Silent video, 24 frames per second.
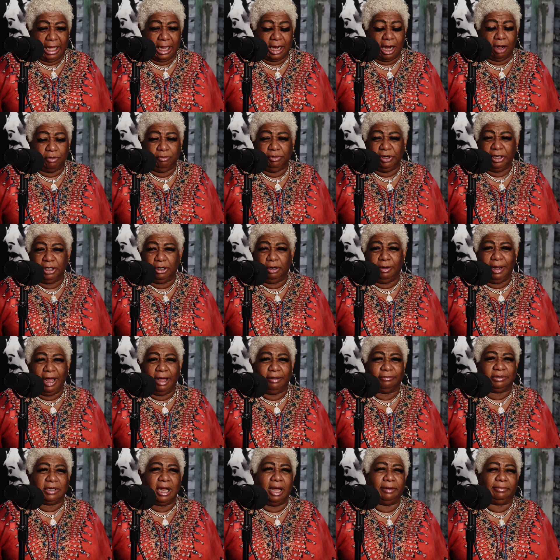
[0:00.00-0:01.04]
and I really don't
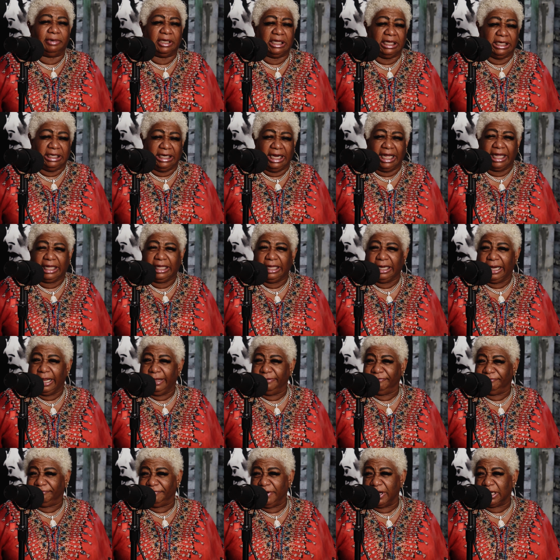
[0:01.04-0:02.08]
have time to get naked
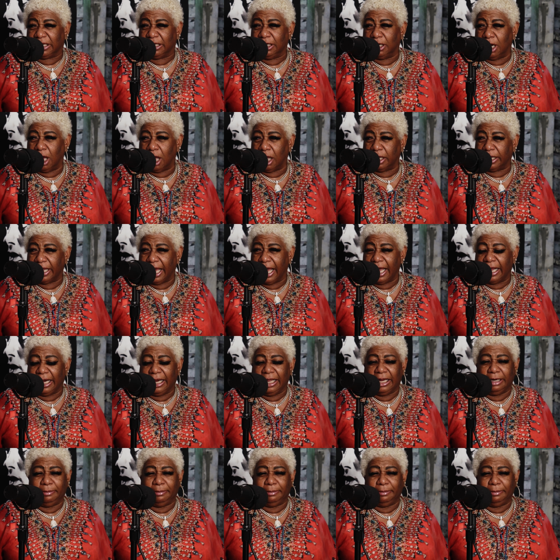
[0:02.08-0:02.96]
and fucking all that,